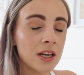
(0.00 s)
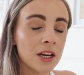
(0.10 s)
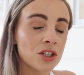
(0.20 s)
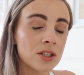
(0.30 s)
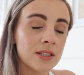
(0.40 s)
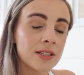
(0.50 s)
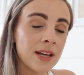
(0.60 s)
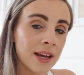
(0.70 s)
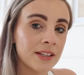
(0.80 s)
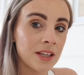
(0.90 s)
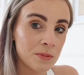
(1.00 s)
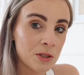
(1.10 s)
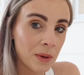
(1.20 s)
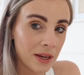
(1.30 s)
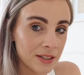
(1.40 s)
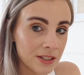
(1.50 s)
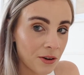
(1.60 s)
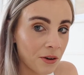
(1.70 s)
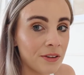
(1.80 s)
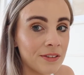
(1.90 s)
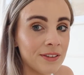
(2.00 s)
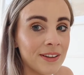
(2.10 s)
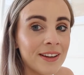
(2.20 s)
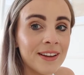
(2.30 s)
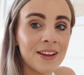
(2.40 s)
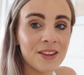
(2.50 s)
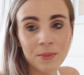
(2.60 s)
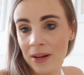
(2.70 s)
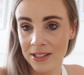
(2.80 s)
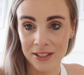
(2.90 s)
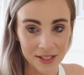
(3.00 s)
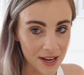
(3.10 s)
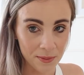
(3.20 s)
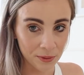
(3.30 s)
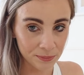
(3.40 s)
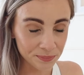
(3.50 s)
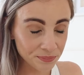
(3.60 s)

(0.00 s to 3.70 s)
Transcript: it just takes up space on the bedside table,